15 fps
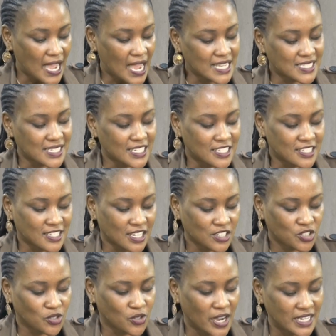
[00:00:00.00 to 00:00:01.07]
as an
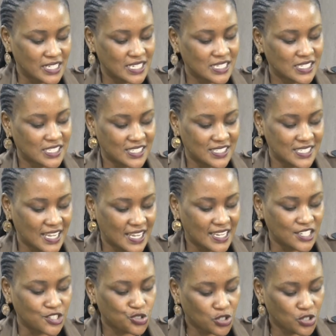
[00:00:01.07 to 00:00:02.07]
International Identity Day in